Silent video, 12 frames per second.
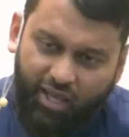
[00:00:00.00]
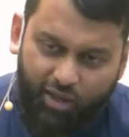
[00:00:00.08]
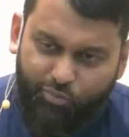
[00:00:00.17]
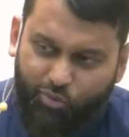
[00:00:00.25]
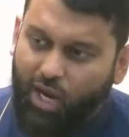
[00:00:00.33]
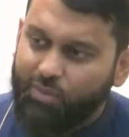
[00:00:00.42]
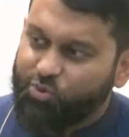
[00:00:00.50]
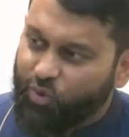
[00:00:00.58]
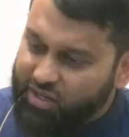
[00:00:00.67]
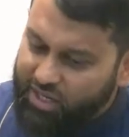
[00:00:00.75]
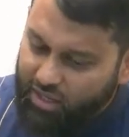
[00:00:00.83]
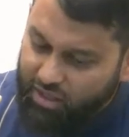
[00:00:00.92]
and perhaps
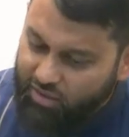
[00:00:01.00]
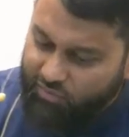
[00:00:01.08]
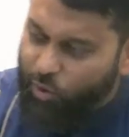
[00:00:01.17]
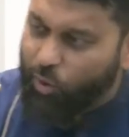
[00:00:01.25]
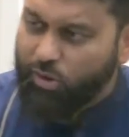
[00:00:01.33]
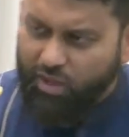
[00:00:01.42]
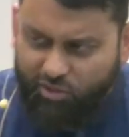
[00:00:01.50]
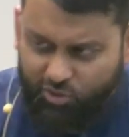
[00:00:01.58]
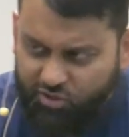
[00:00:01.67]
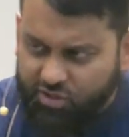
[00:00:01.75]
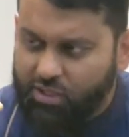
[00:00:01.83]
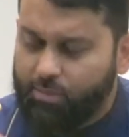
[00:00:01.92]
one day I'll give a whole lecture
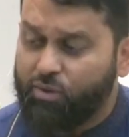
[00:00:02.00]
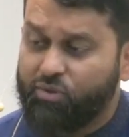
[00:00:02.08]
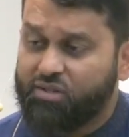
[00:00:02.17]
just about